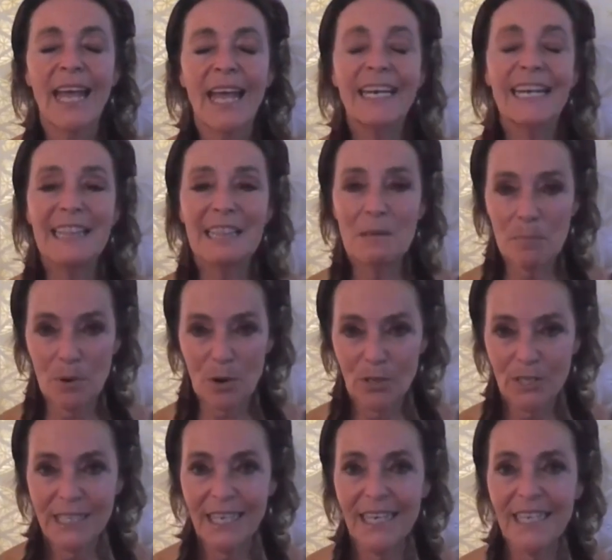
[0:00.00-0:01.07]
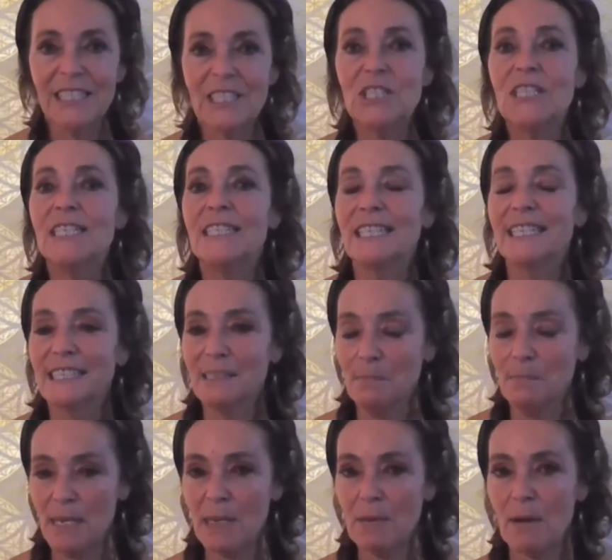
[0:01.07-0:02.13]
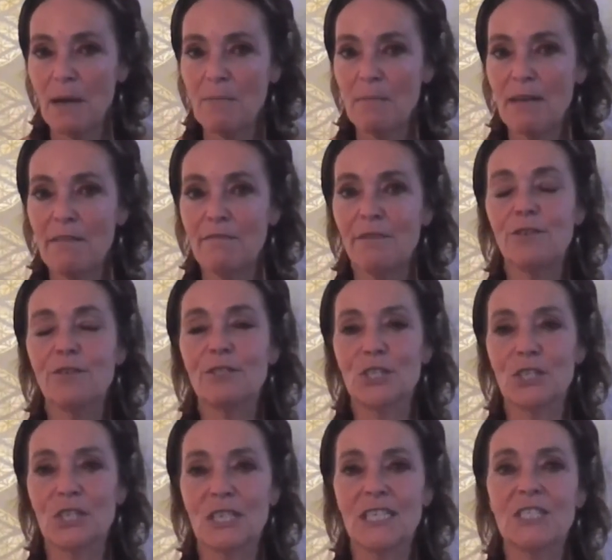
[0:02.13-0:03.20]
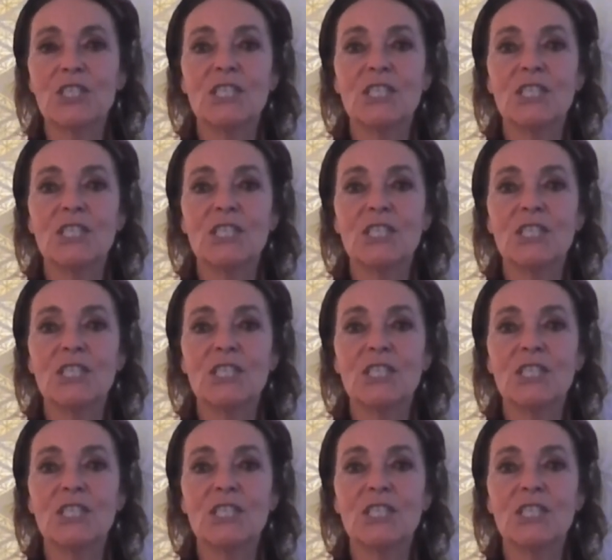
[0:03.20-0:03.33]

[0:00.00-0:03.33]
And in the process, she did speak about my future.